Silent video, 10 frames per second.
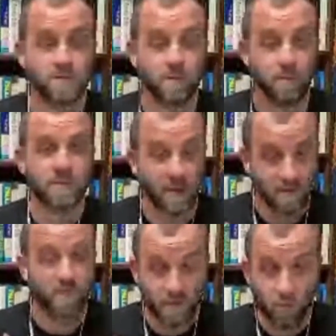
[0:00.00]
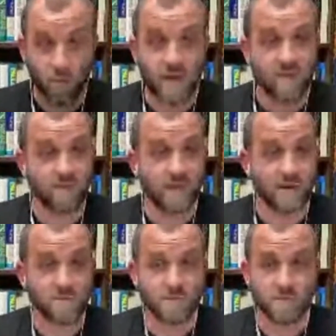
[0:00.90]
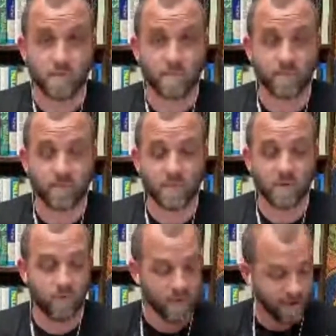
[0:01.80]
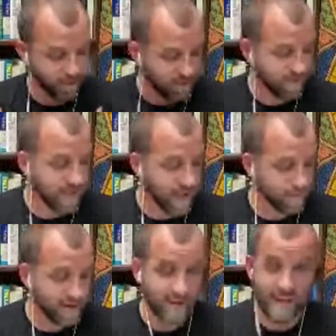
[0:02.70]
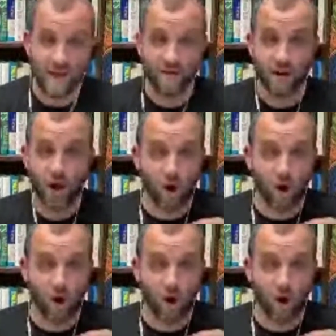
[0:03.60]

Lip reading: But it's been wasted if we haven't stopped and counted